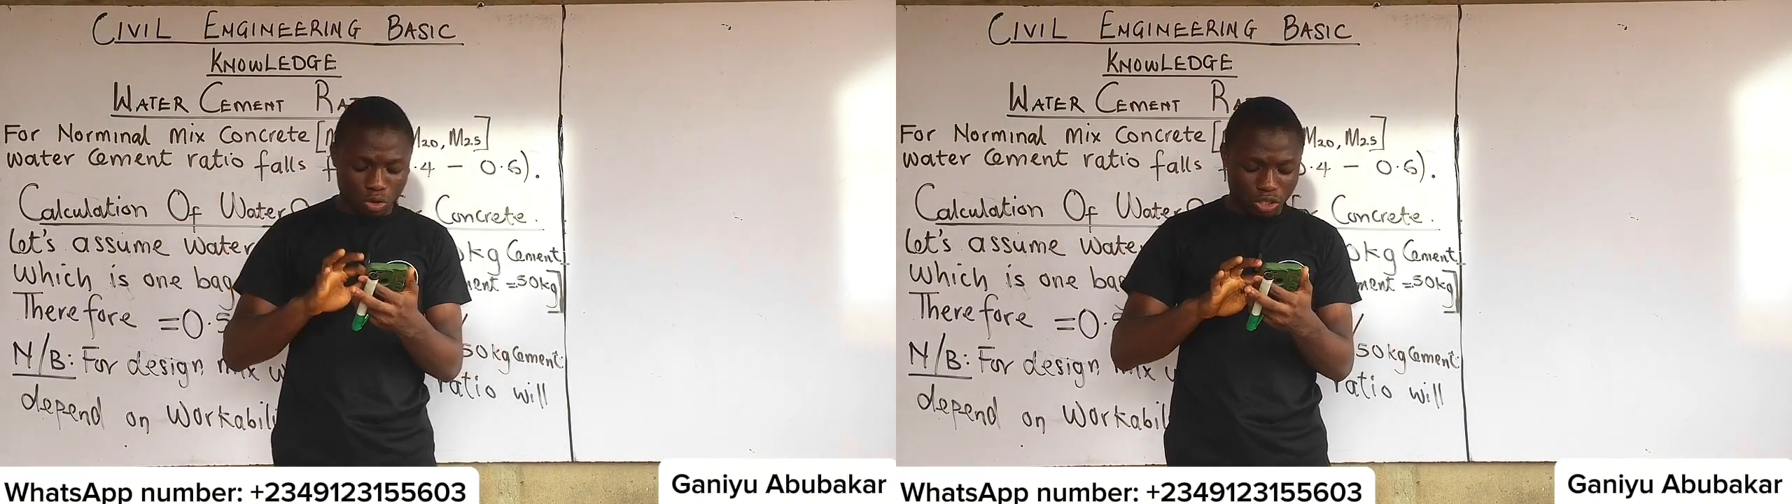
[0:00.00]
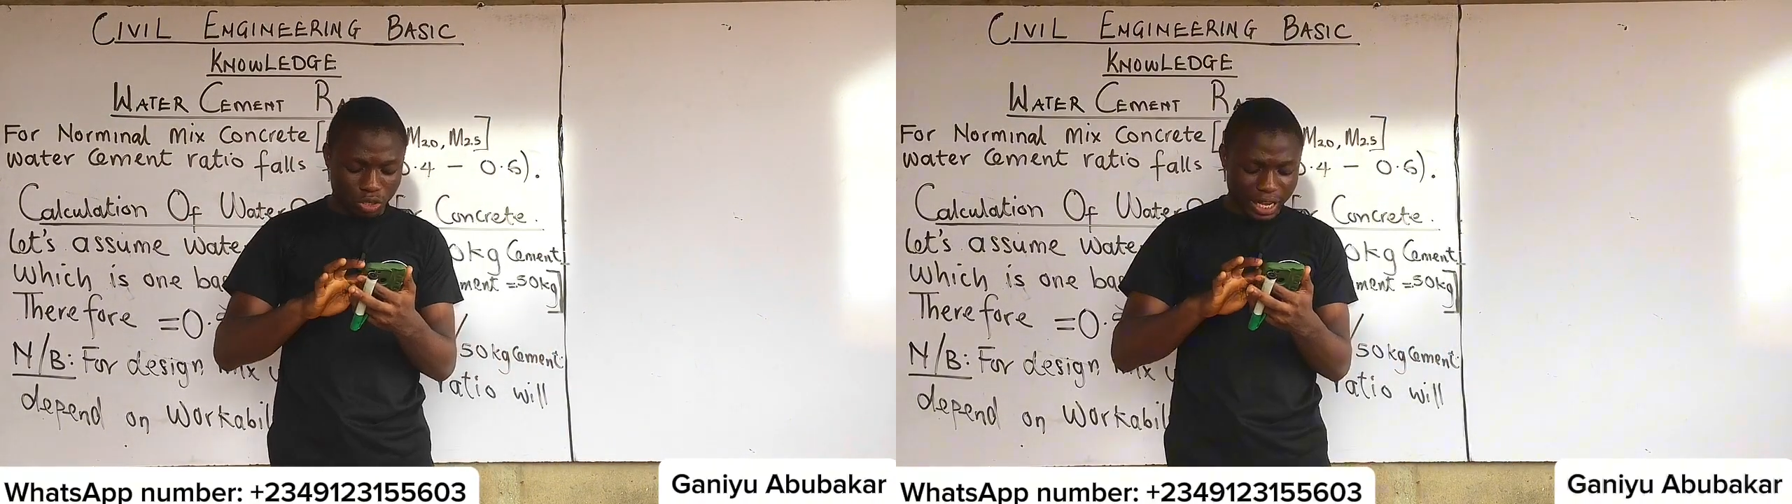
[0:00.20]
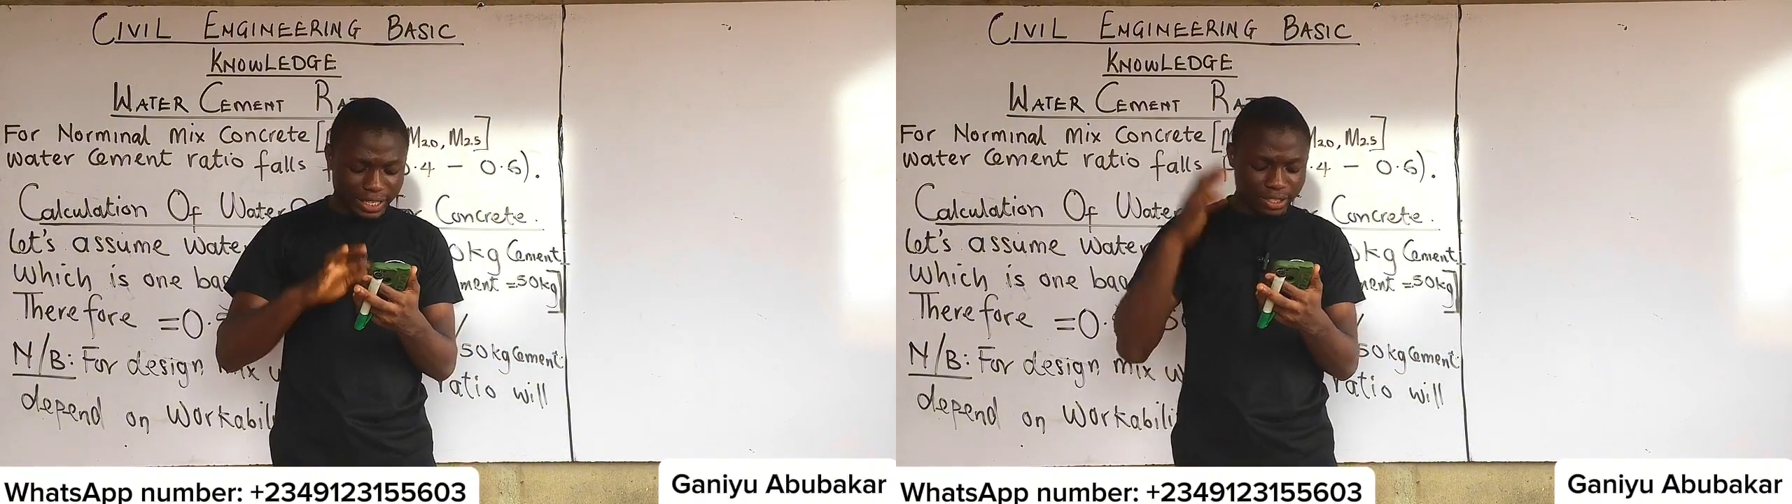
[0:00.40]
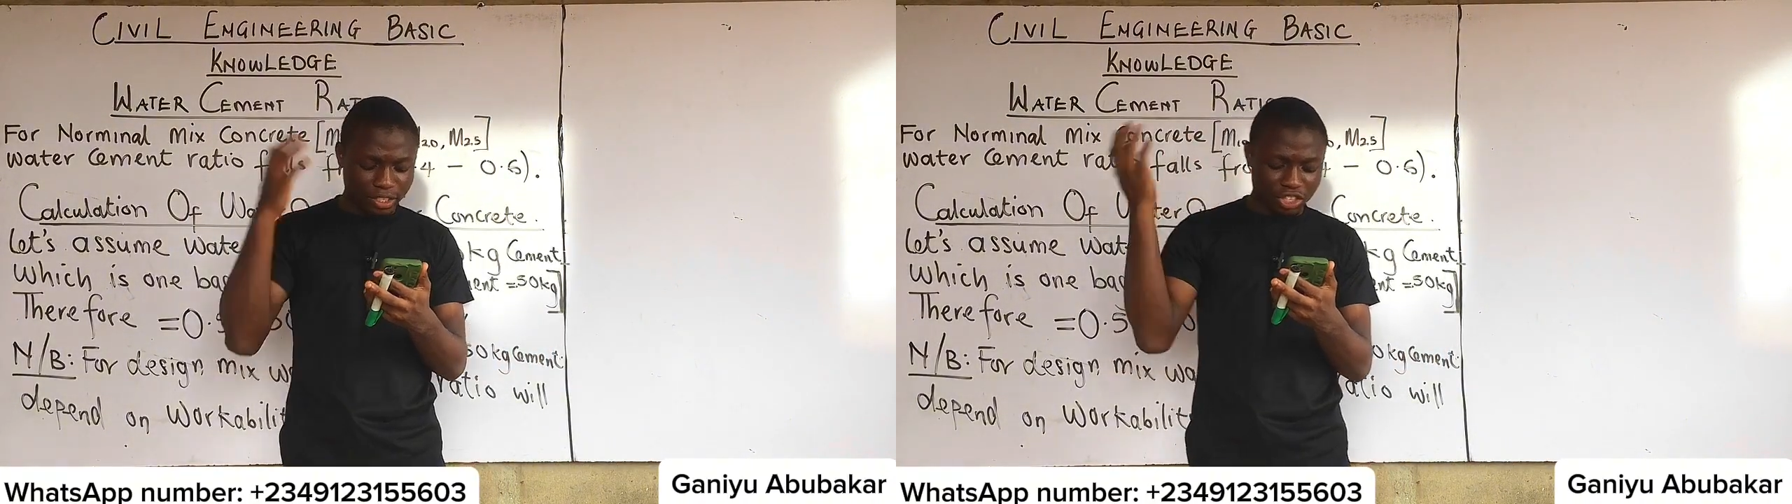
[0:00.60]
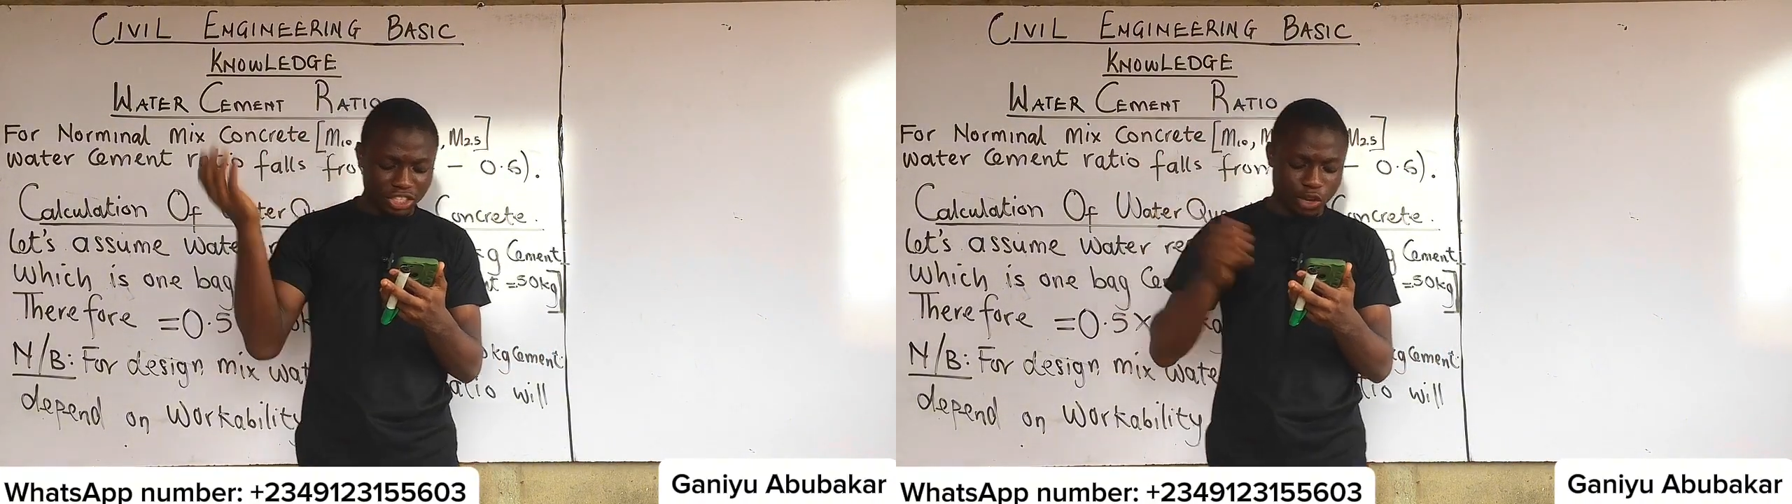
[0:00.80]
So let's
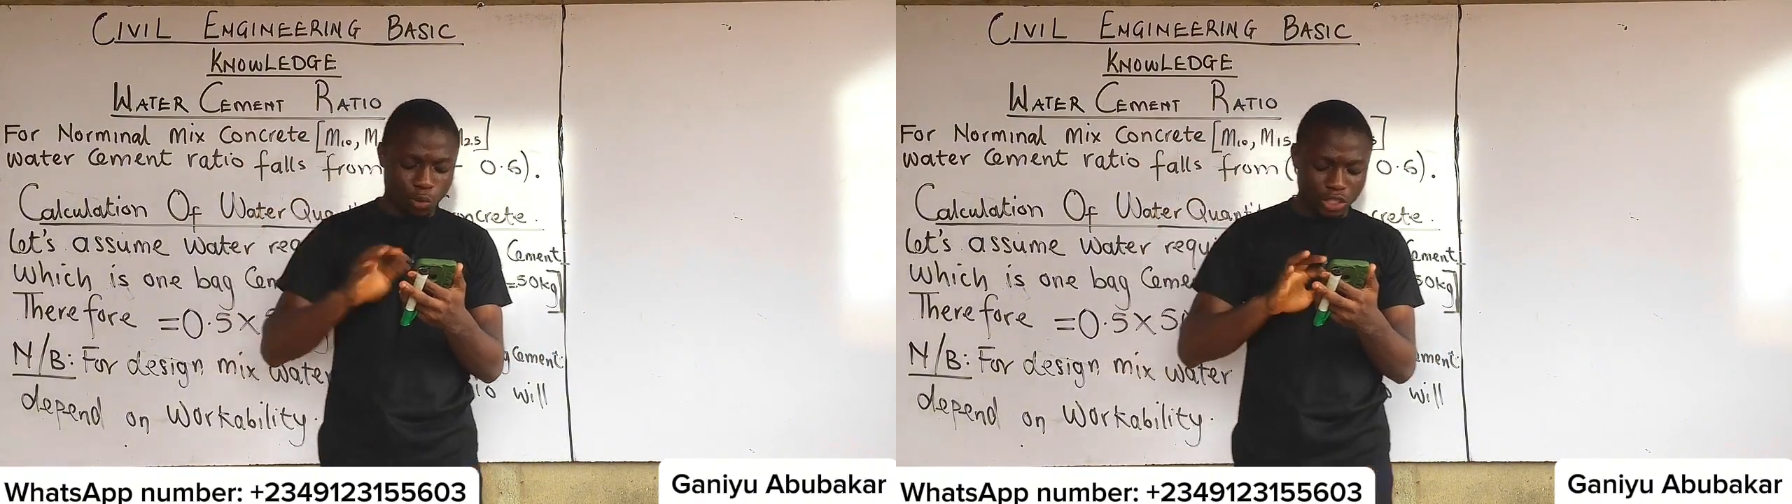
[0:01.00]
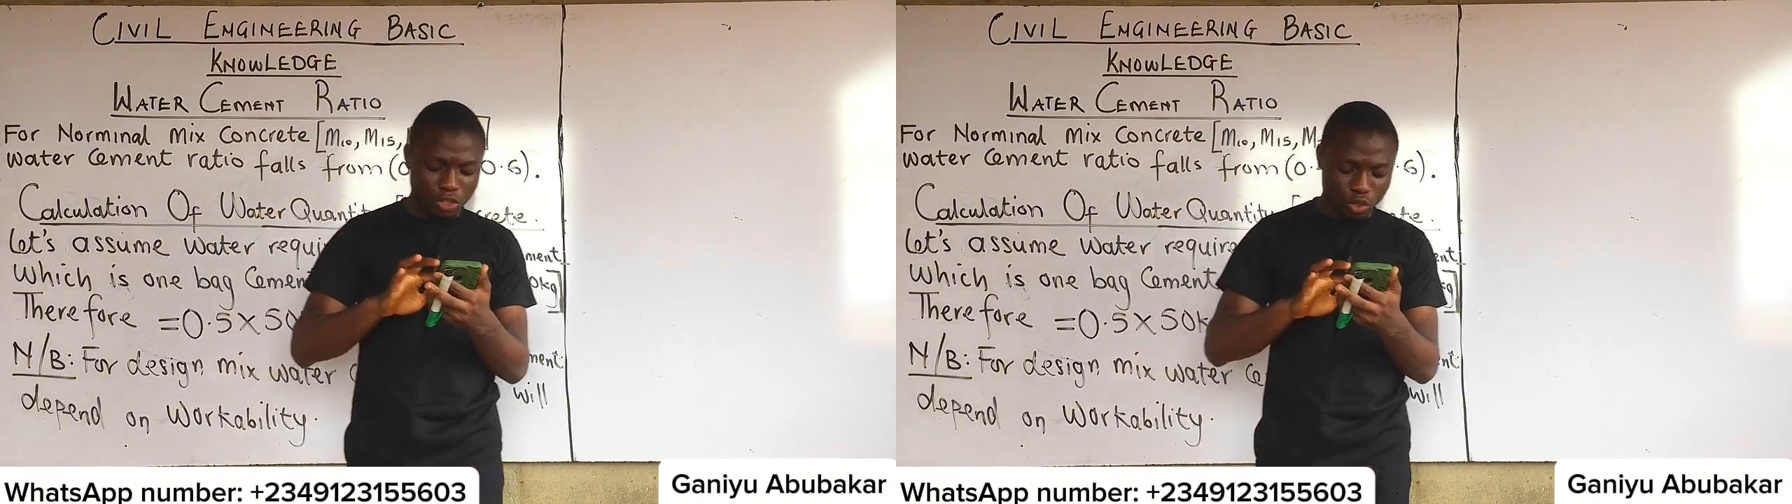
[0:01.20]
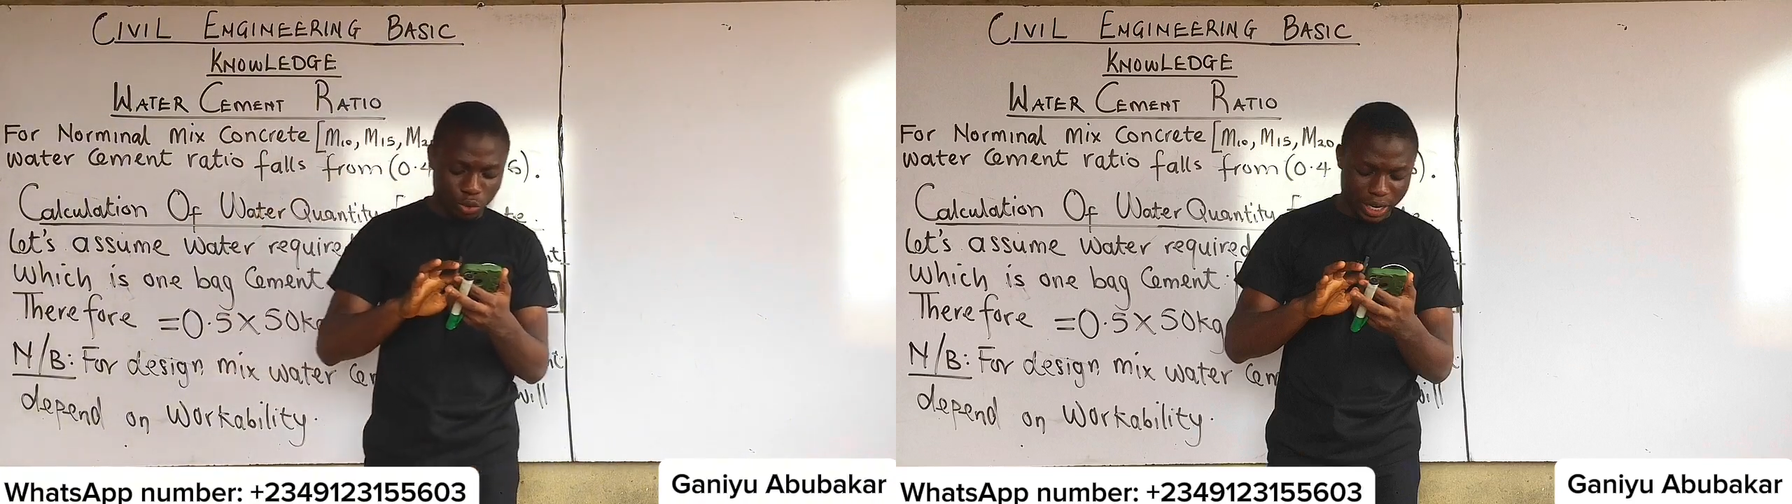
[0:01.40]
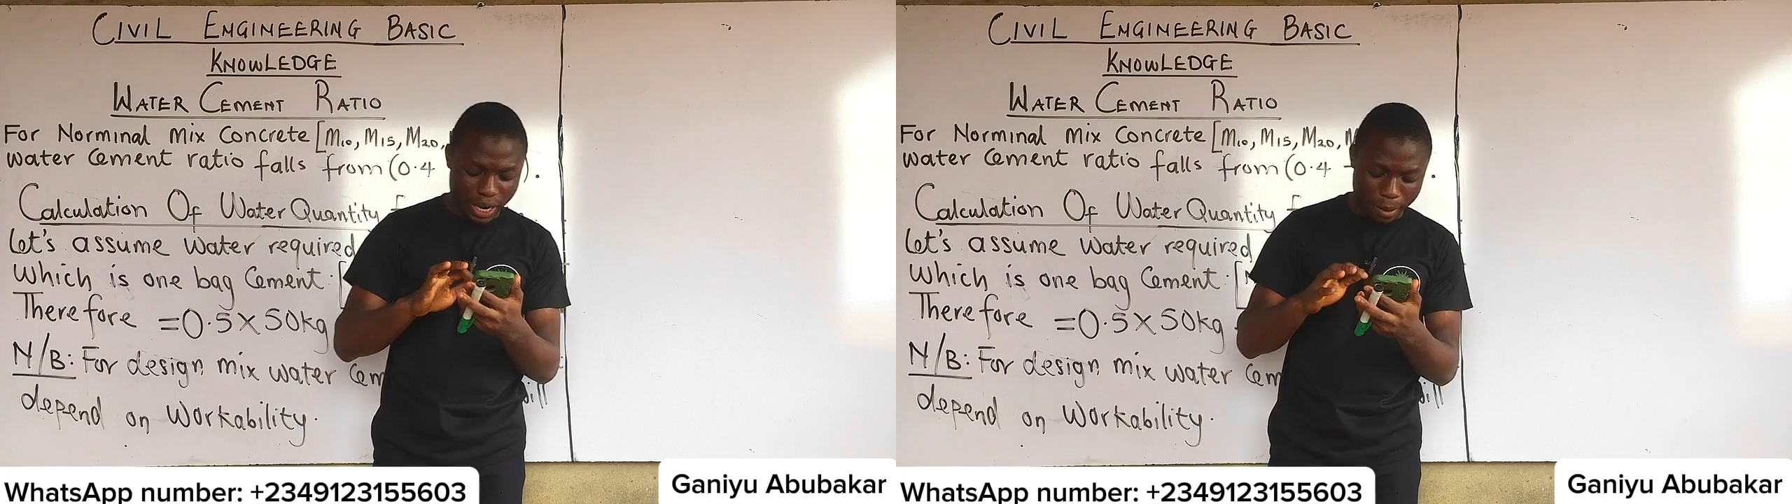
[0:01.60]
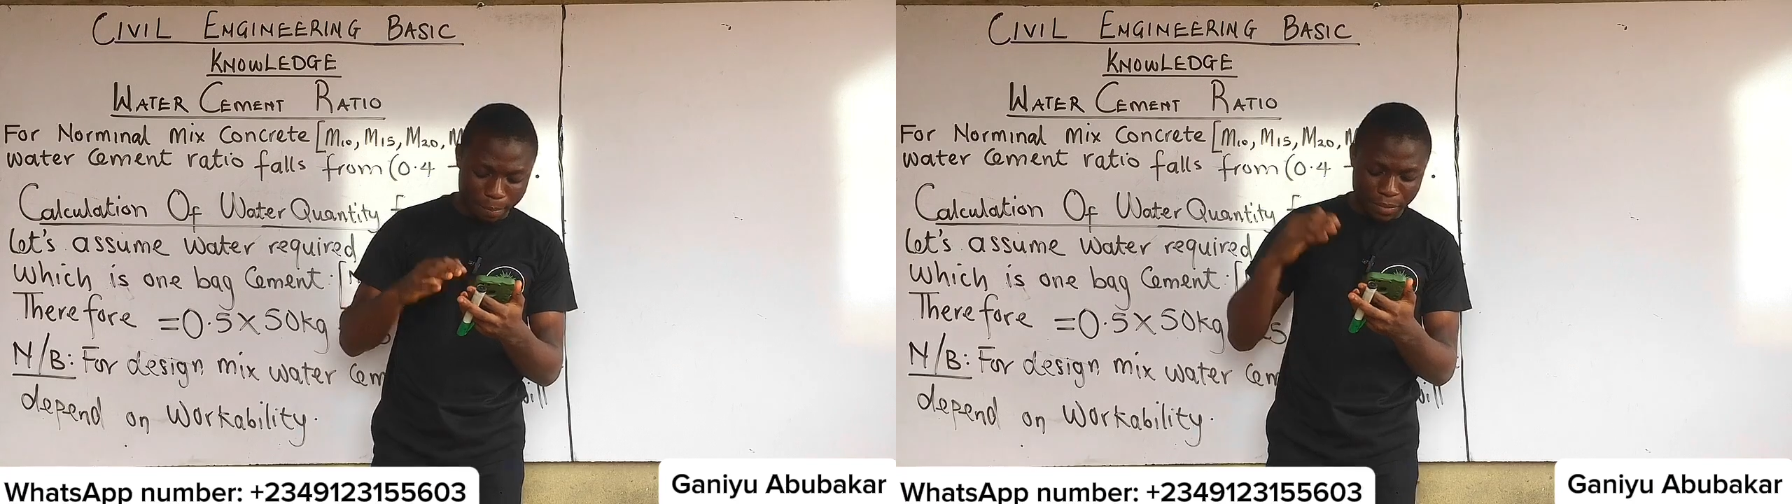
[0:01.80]
treat the question
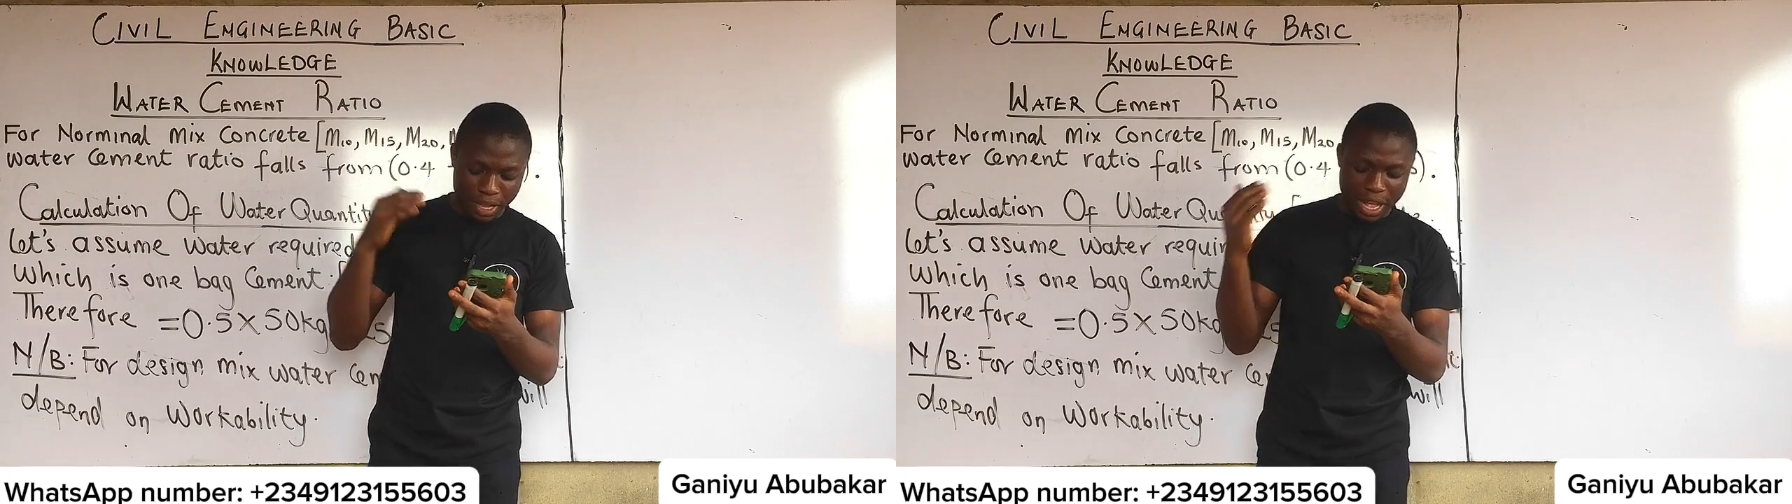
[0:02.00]
together